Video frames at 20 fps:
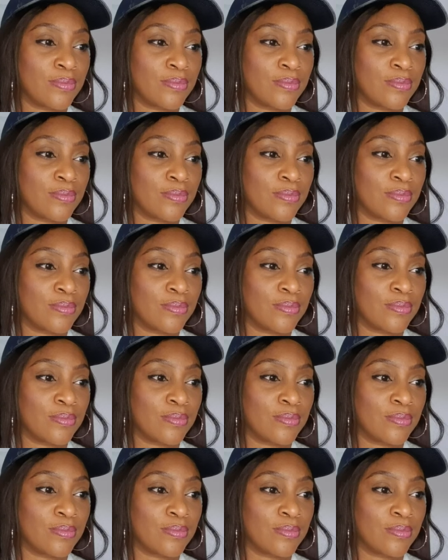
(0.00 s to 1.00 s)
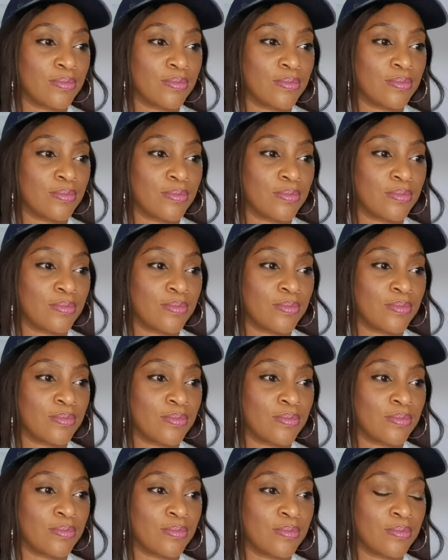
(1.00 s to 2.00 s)

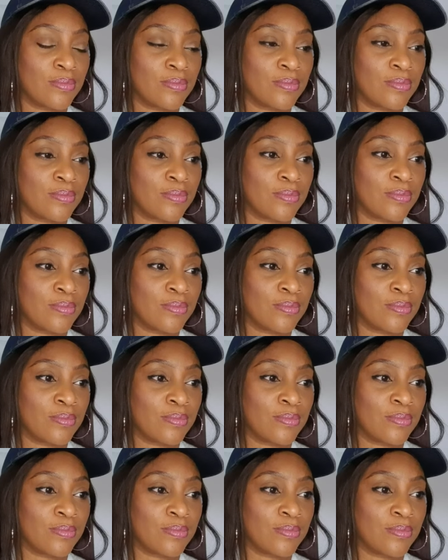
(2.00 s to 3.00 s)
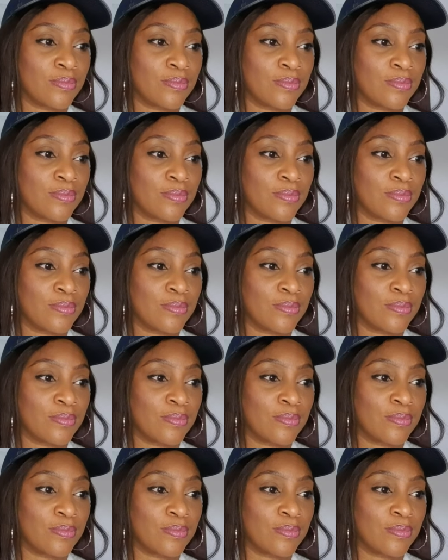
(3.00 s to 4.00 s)

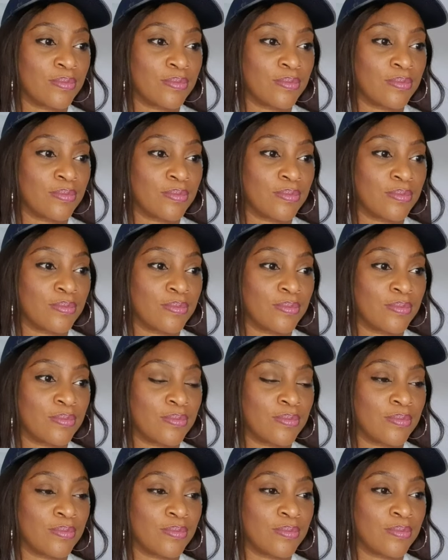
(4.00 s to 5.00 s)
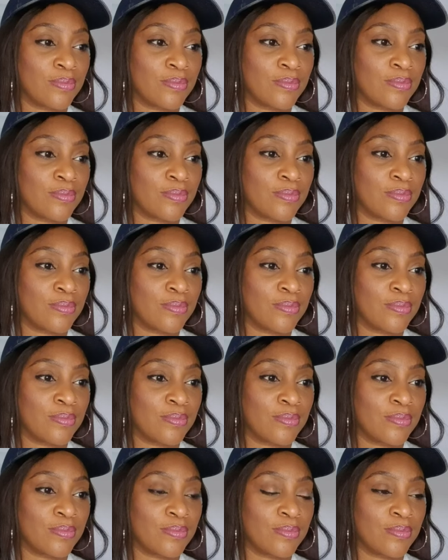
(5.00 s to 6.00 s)

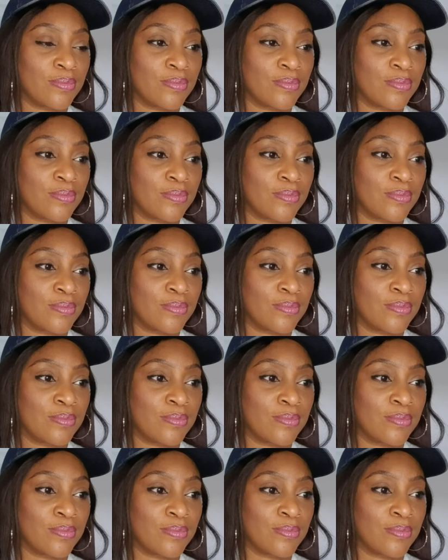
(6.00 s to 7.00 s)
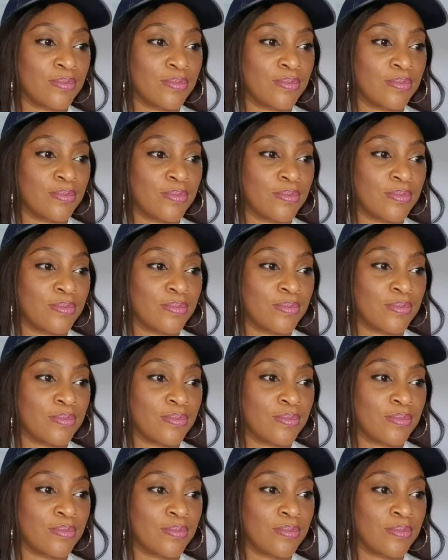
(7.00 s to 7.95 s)
No words are spoken by the person on screen.